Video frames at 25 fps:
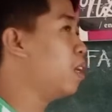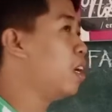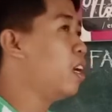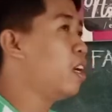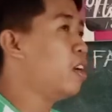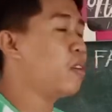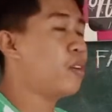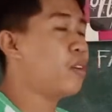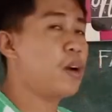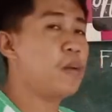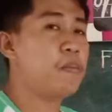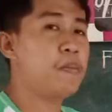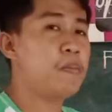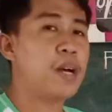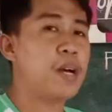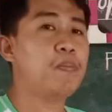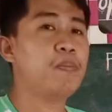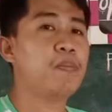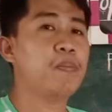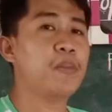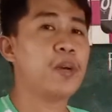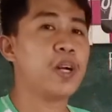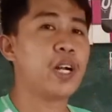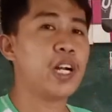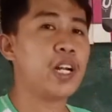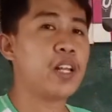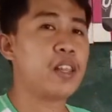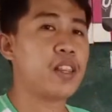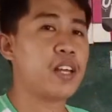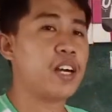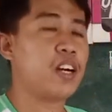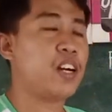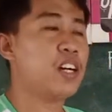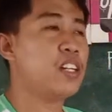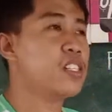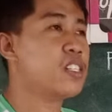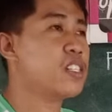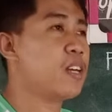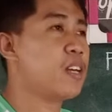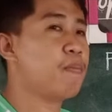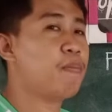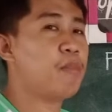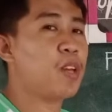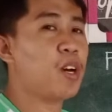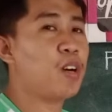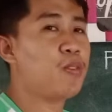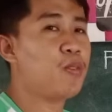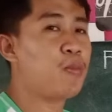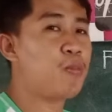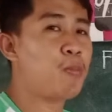remember the concept
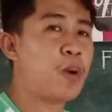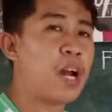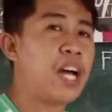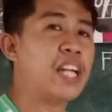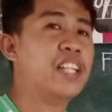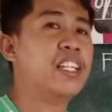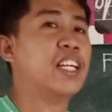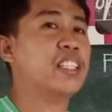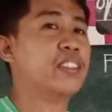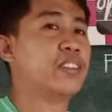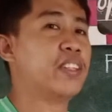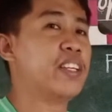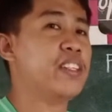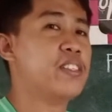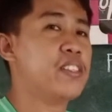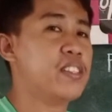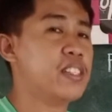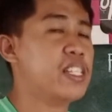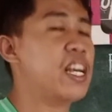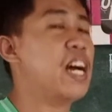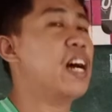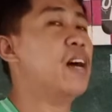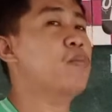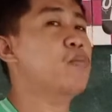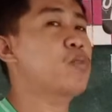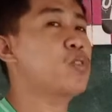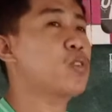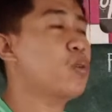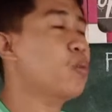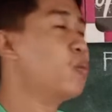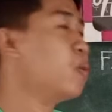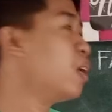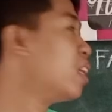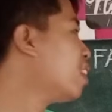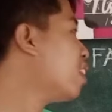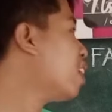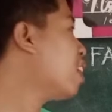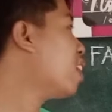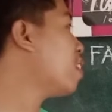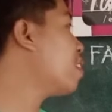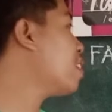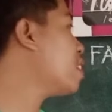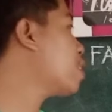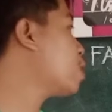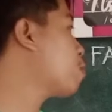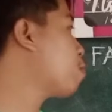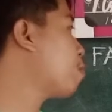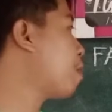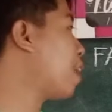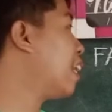of product and sum. So what are
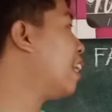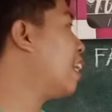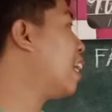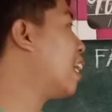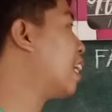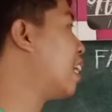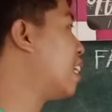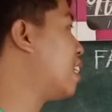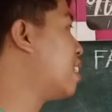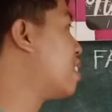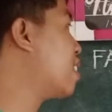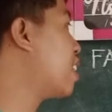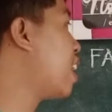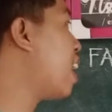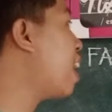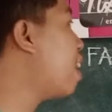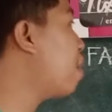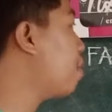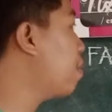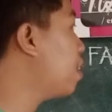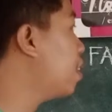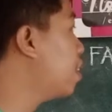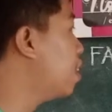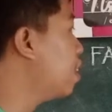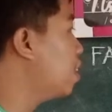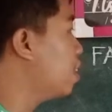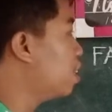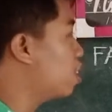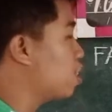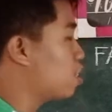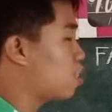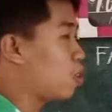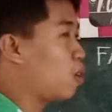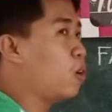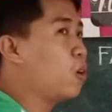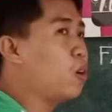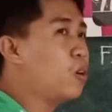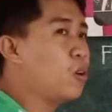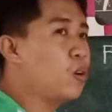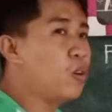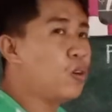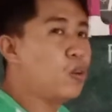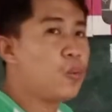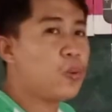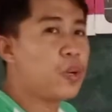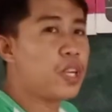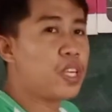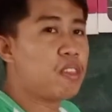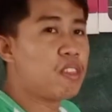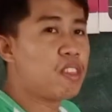these product and sum? So
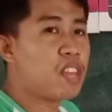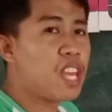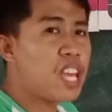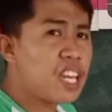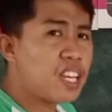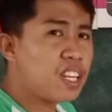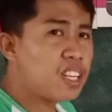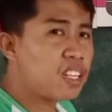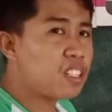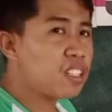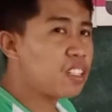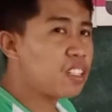we think